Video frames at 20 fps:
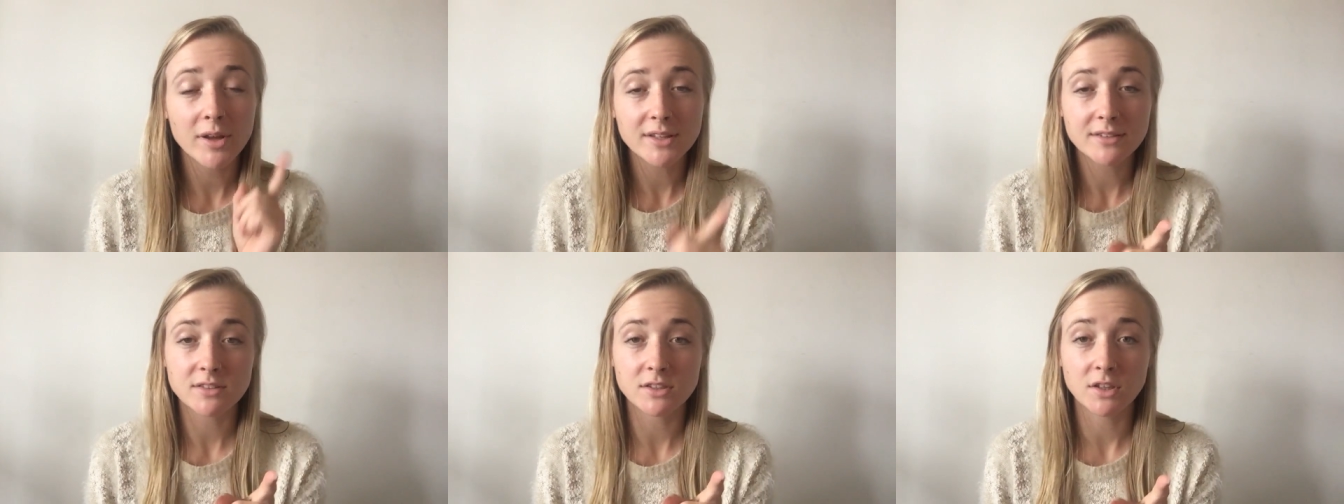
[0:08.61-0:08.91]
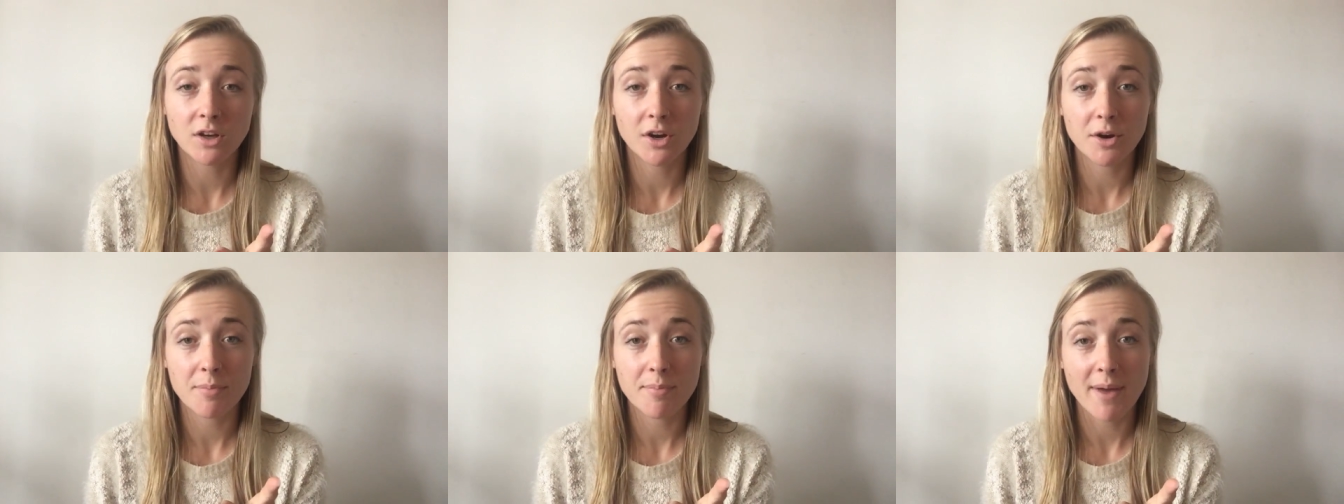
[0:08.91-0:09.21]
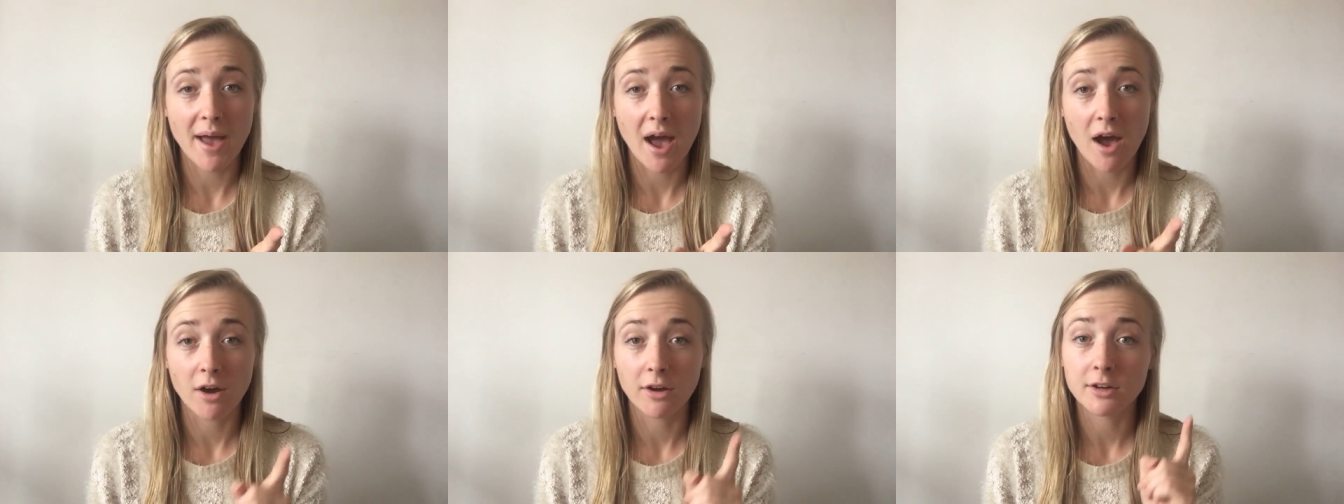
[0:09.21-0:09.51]
it's not
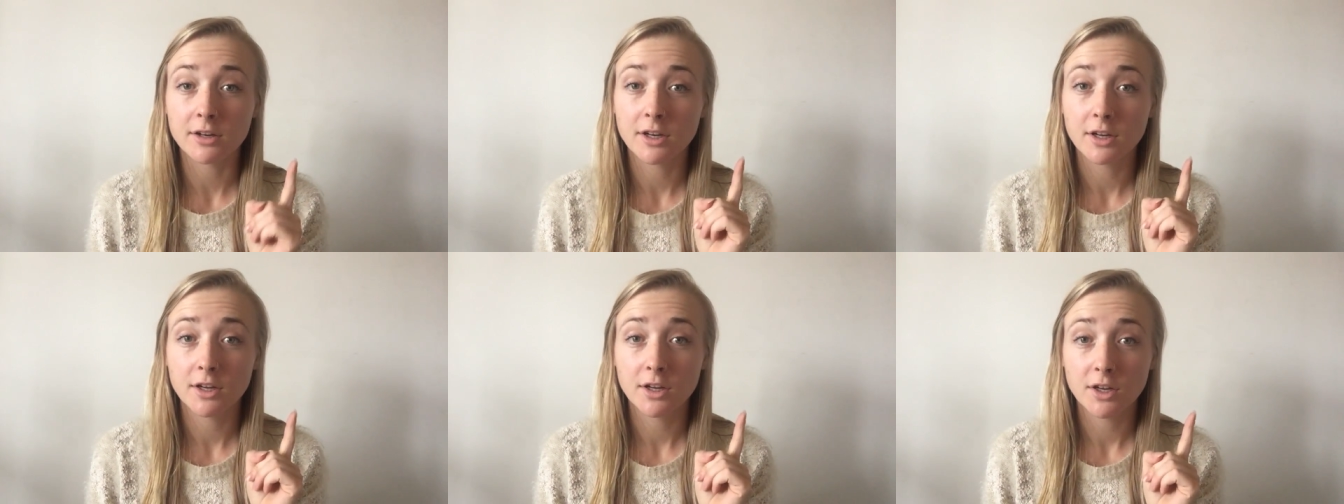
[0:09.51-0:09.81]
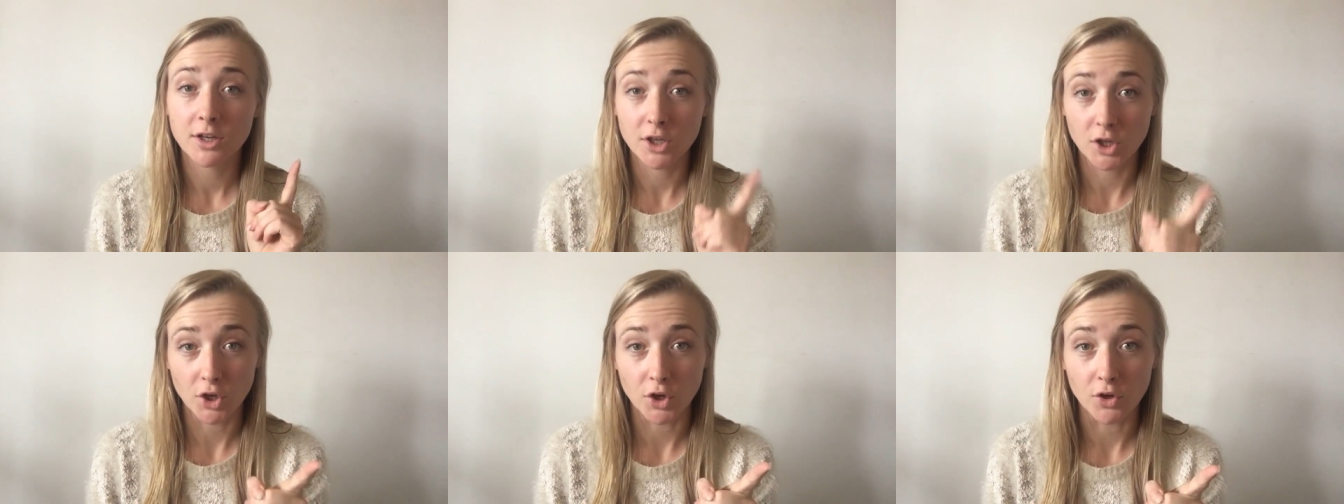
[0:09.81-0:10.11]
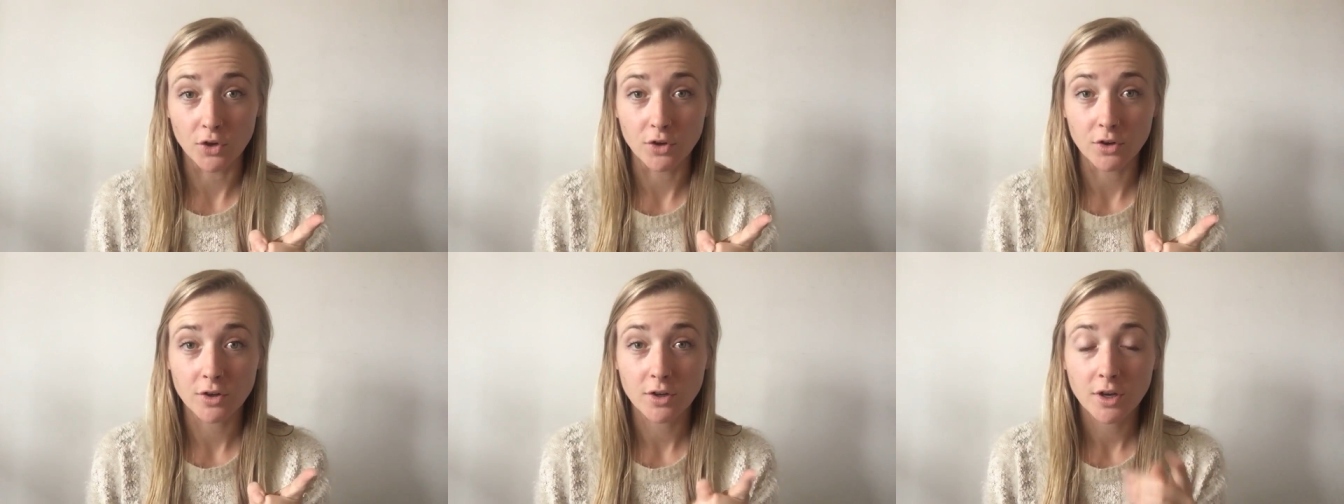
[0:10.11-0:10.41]
about
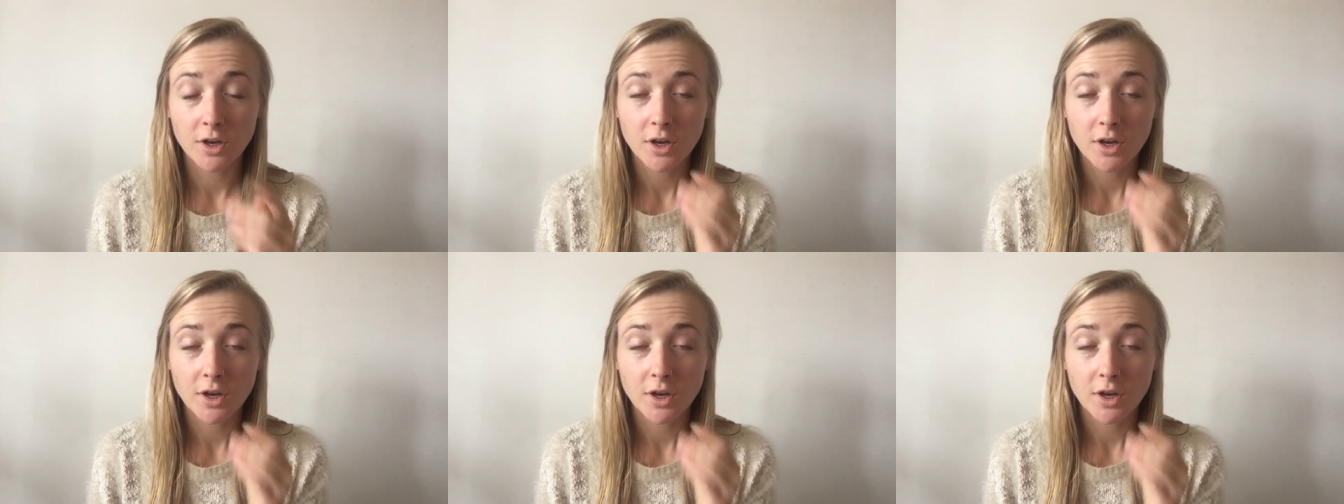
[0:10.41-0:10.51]
you.